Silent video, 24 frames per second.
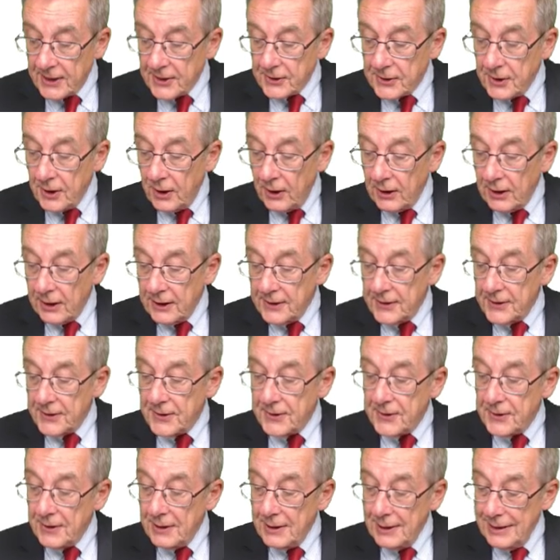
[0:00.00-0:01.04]

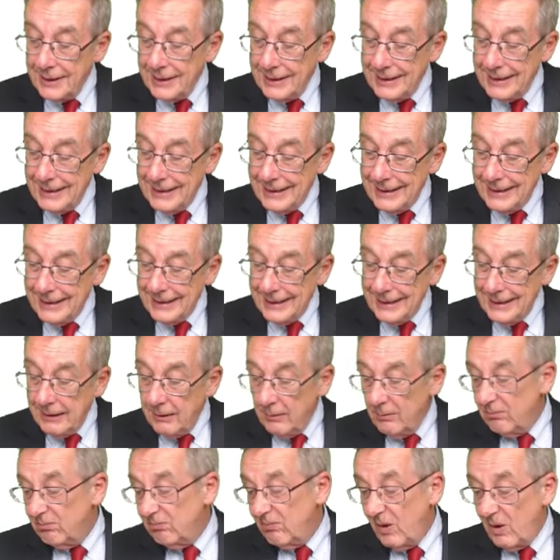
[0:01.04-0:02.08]
$6,
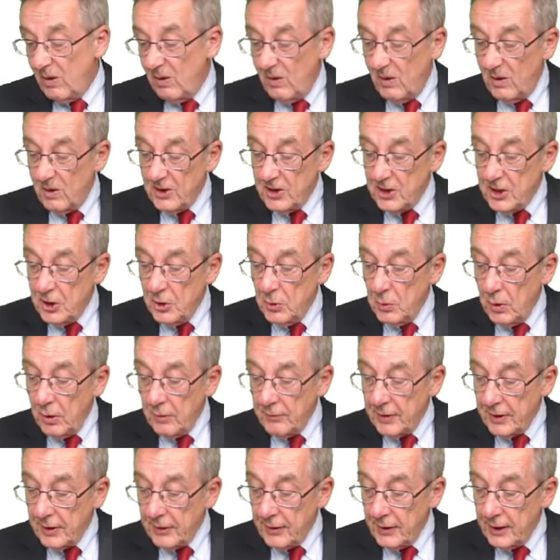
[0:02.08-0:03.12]
or
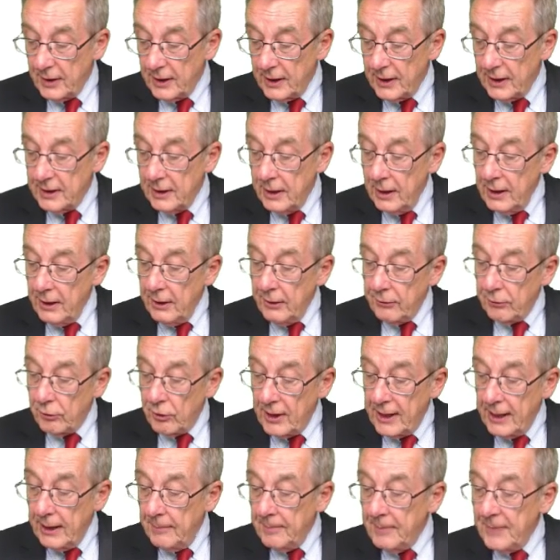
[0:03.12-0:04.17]
2 over third,
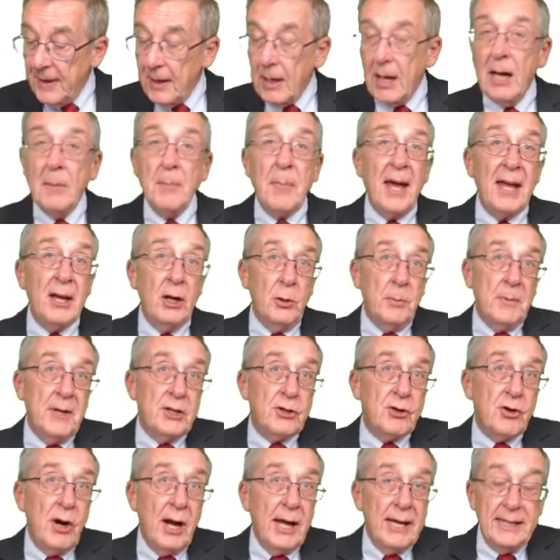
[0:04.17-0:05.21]
3. Uh, by all
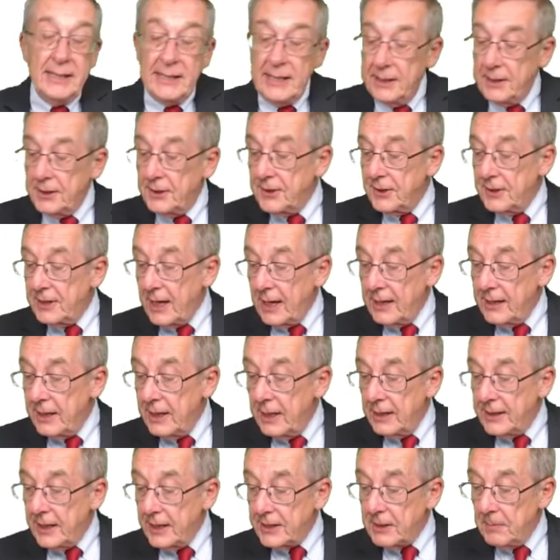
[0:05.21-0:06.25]
means, write it as a, de
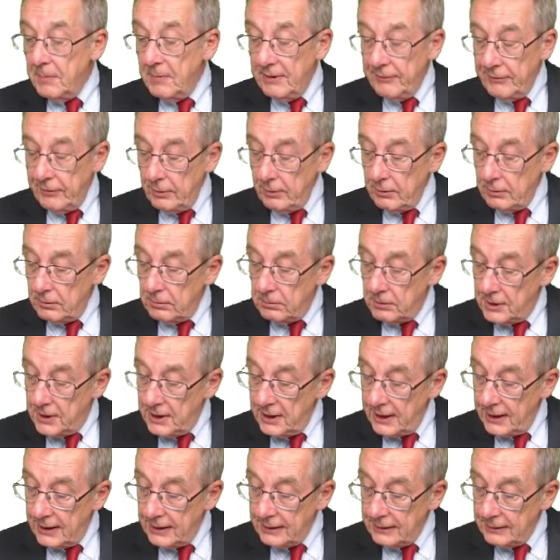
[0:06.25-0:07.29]
a decimal. Oh
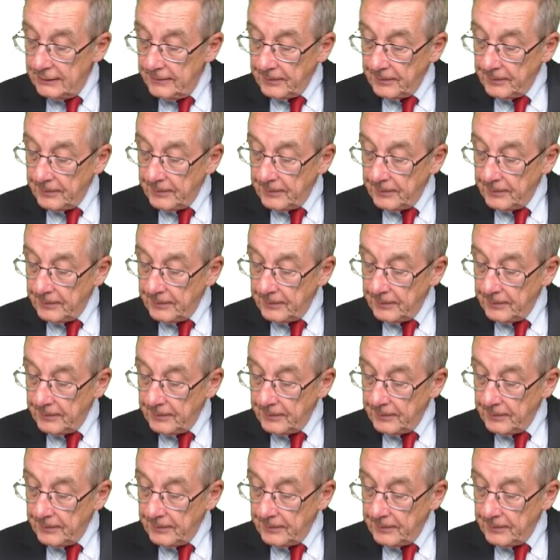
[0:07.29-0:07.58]
dear.